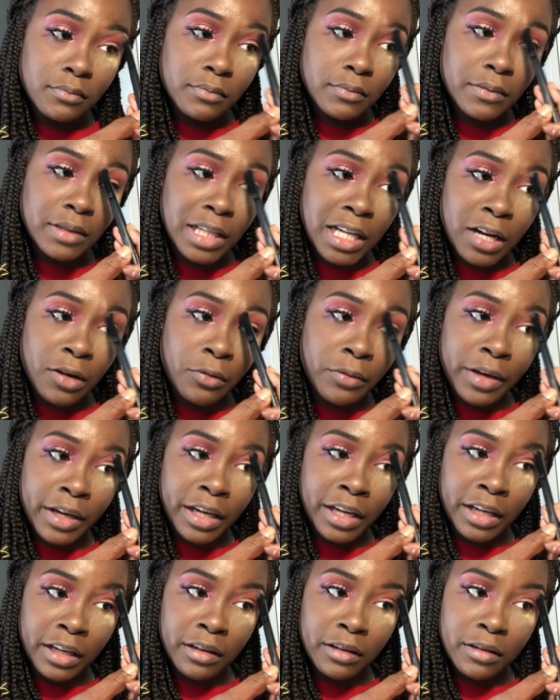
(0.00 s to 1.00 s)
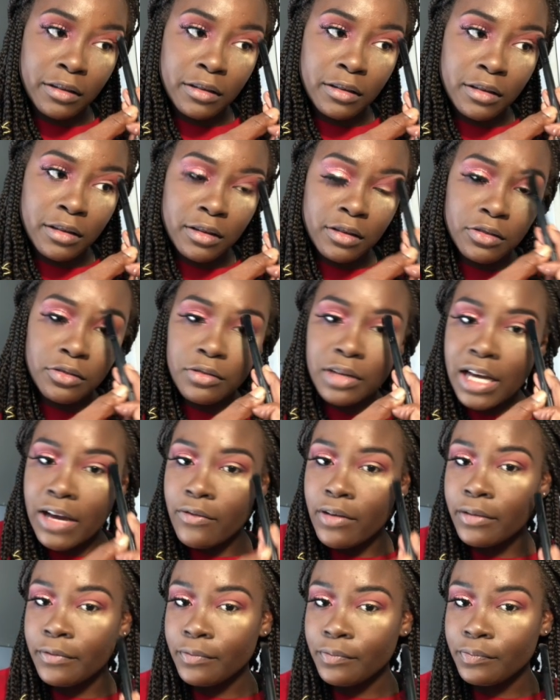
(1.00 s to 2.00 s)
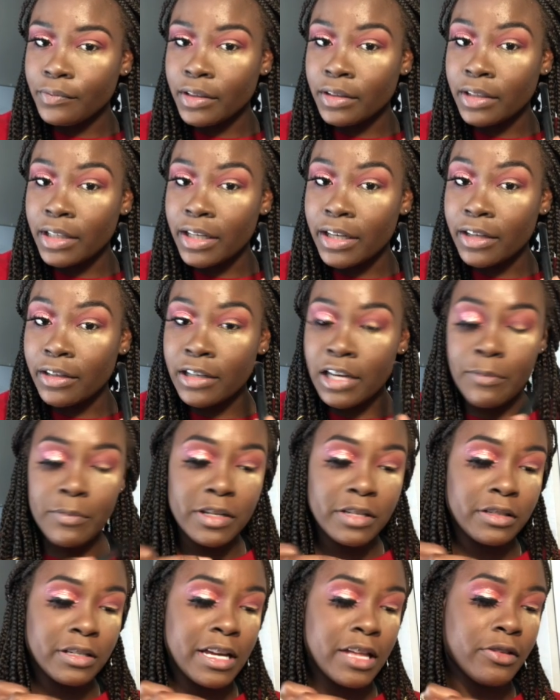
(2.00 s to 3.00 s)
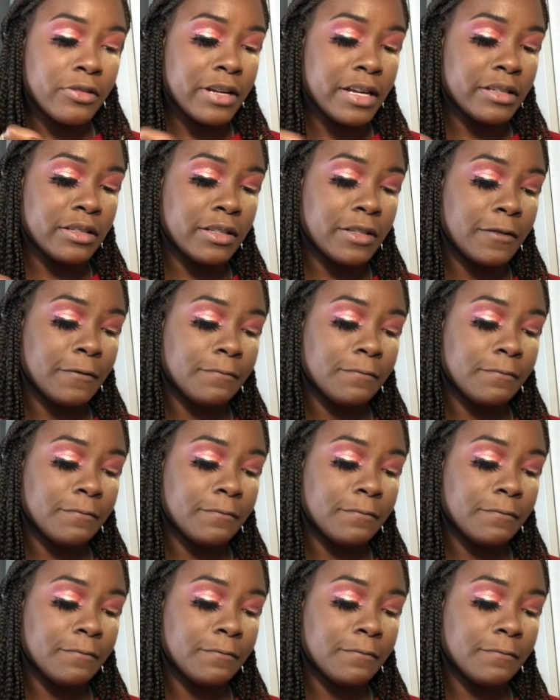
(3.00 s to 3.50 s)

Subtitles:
That way you see it coming in together nicely.